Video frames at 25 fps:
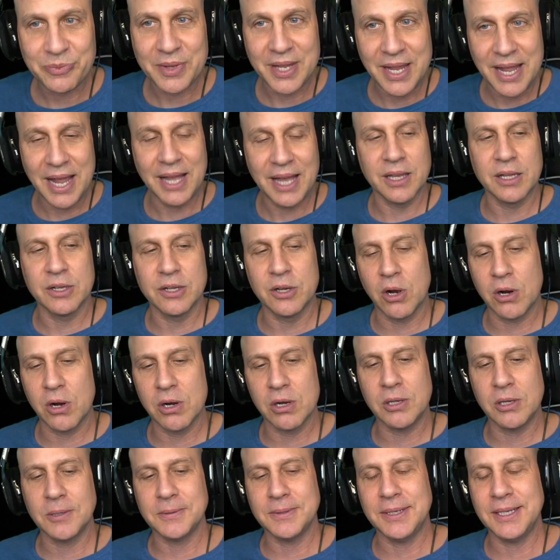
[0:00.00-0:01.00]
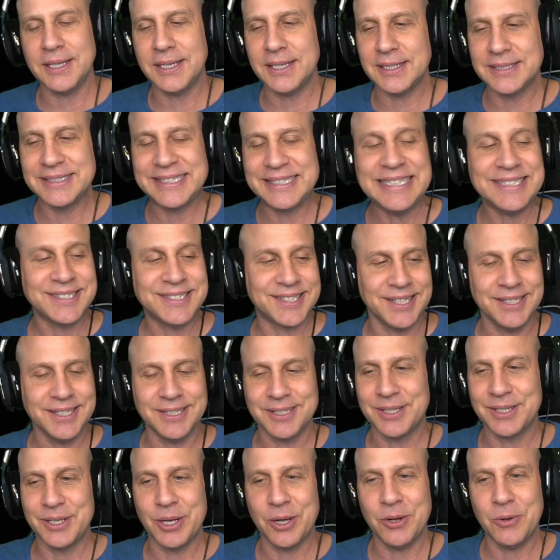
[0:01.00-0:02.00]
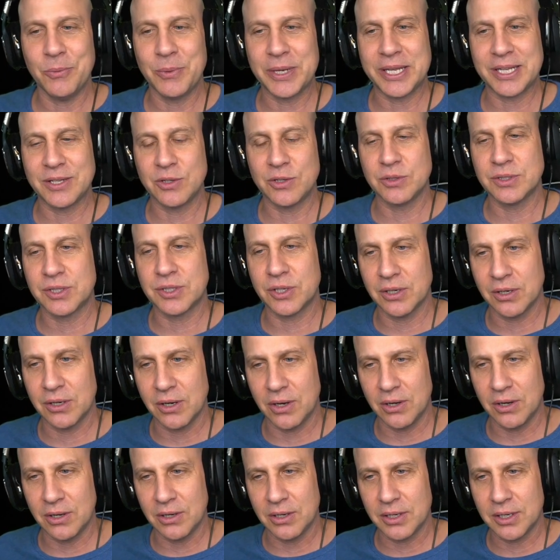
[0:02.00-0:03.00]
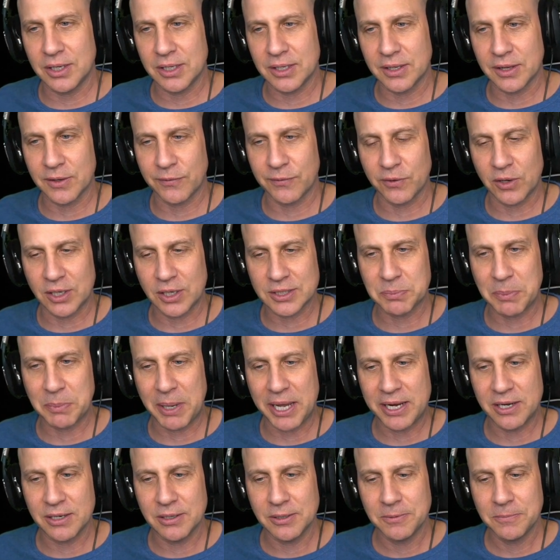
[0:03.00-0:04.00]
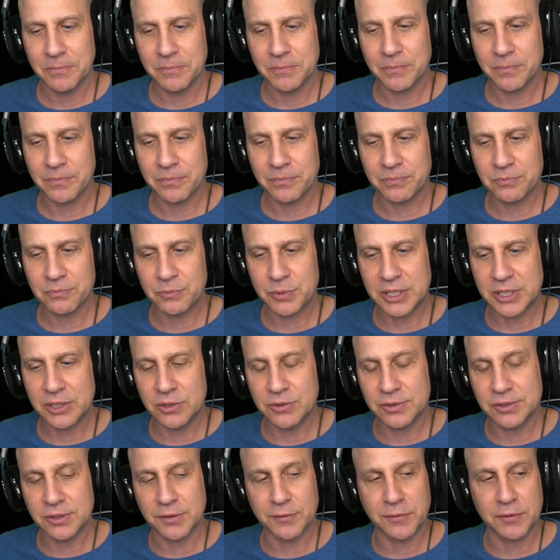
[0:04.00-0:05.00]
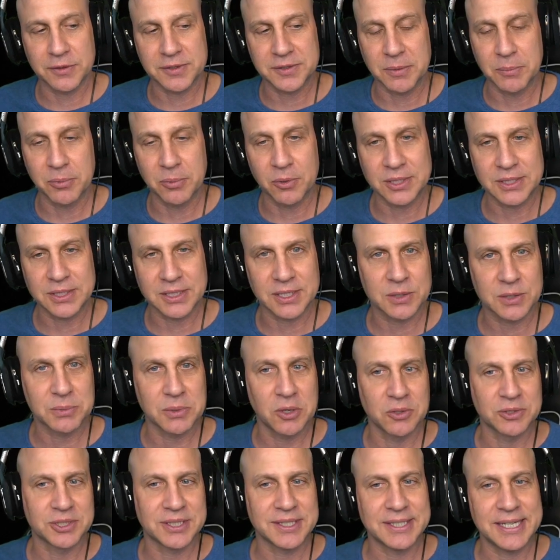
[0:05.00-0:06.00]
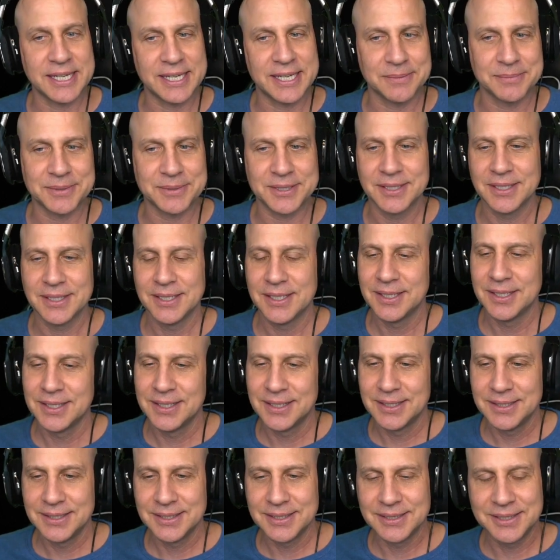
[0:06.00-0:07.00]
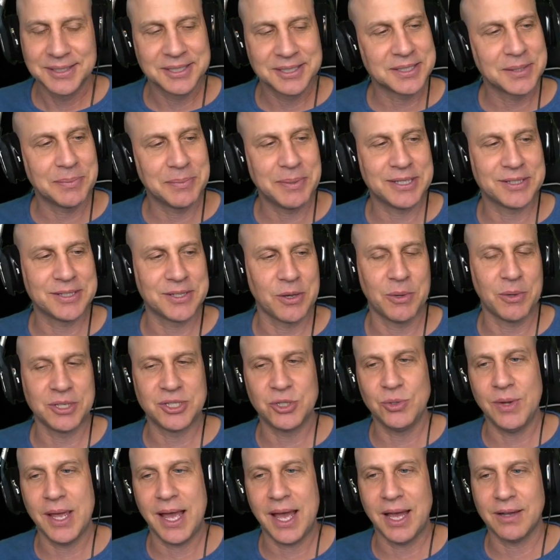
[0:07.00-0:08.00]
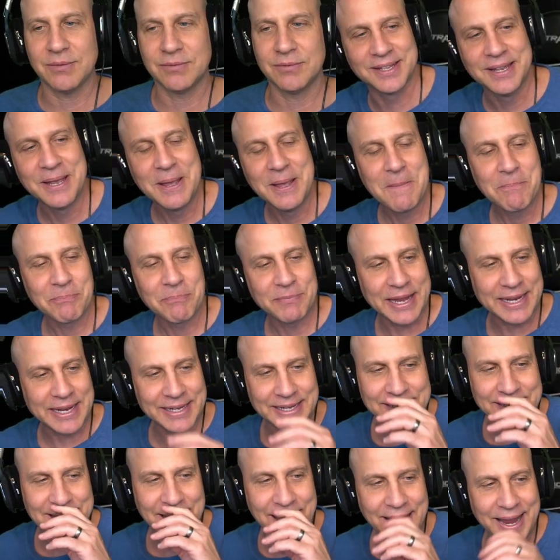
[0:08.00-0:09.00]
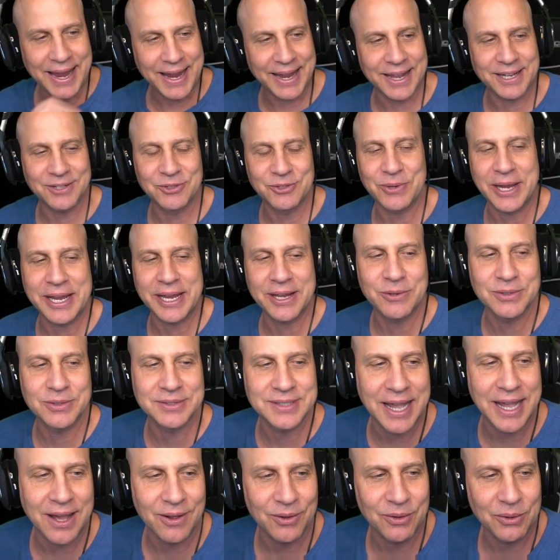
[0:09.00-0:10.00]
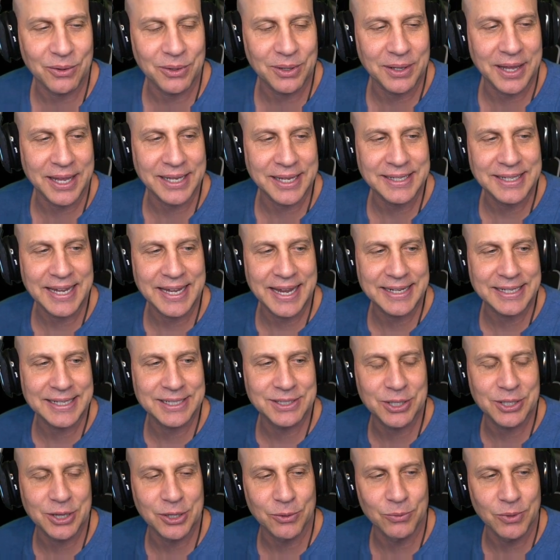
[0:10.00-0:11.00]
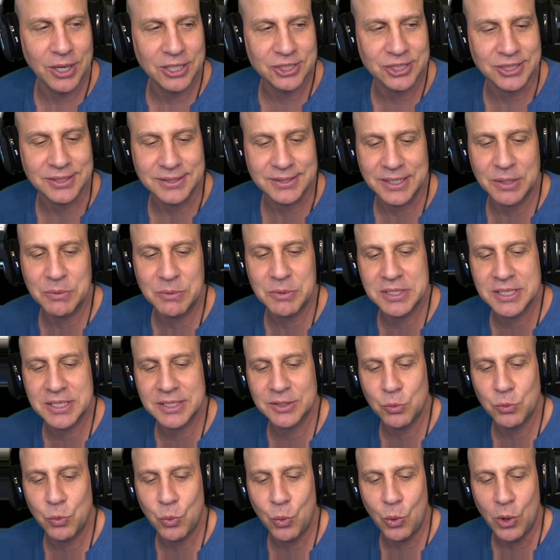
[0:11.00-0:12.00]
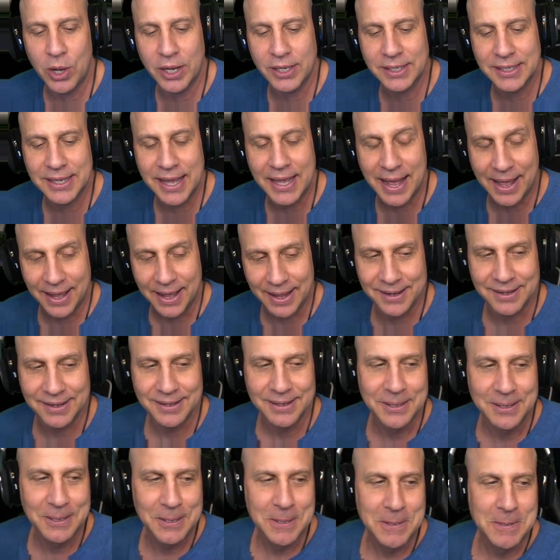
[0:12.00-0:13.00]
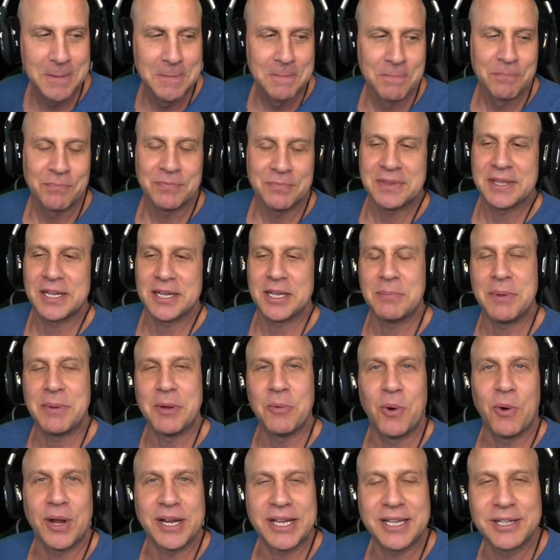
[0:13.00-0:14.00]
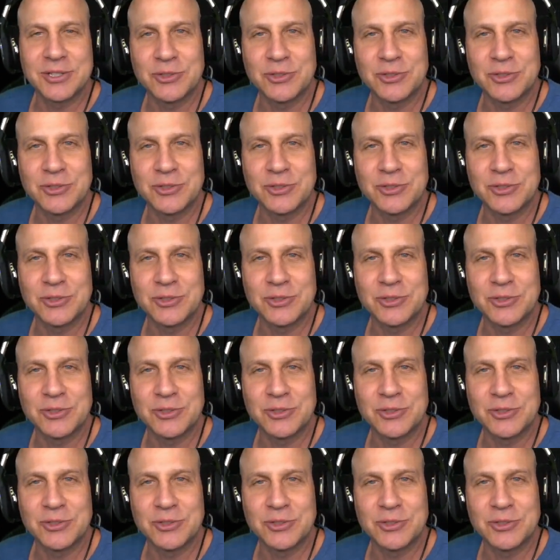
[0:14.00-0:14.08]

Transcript: Eleonora, decent, you know, we could use her on the Frost Spider. We can use her for some Poison Explosion teams. It just depends on what you have. They did not hand Dracos out like candy to the Russians. It was just one guy that had been wanting a